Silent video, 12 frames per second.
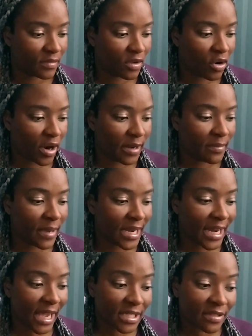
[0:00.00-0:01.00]
Alright, my
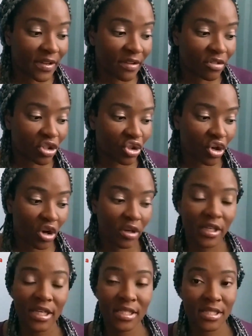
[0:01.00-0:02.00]
next favorite
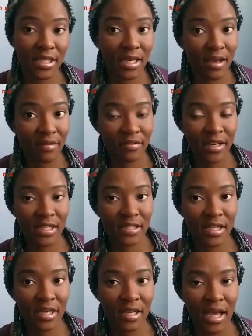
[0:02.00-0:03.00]
song is Love
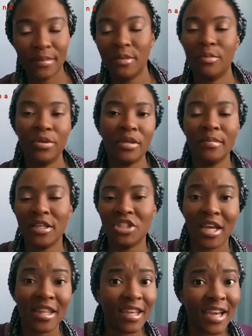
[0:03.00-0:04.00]
Letter. I mean, pretty much,
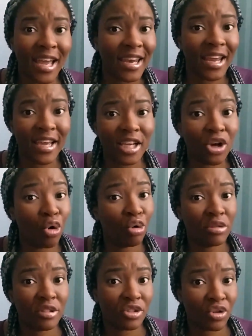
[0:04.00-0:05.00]
I think I like
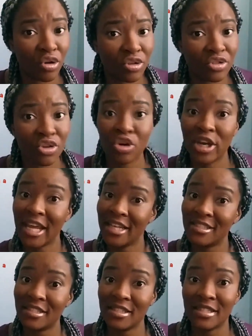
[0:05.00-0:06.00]
all the songs on
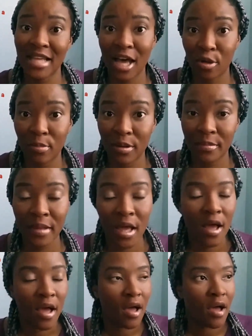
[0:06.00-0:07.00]
Esther's album.
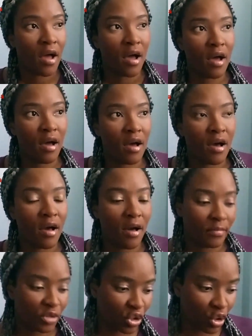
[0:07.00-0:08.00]

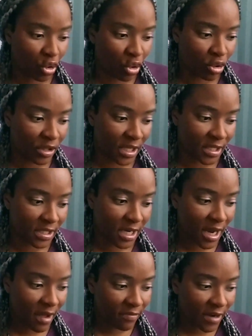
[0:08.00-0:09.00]
So there's
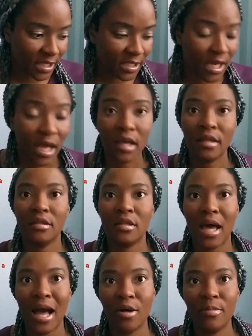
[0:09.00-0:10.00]
Love Letter.
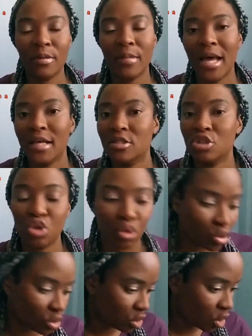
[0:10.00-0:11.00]
The album has a
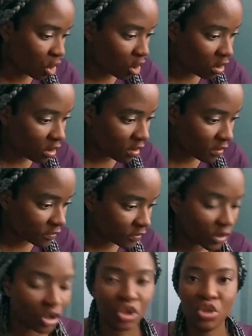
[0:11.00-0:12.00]
total of
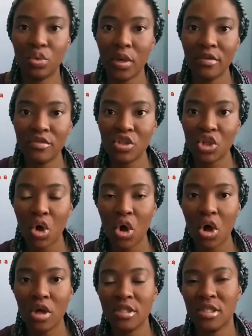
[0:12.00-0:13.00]
12
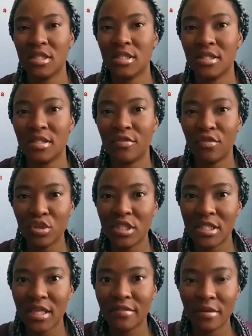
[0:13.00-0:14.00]
songs. It's
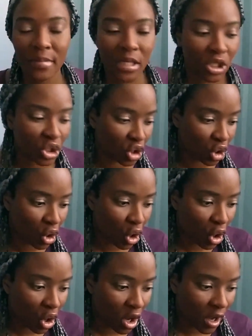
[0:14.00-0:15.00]
47 minutes
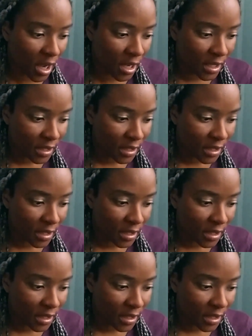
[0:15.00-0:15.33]
long.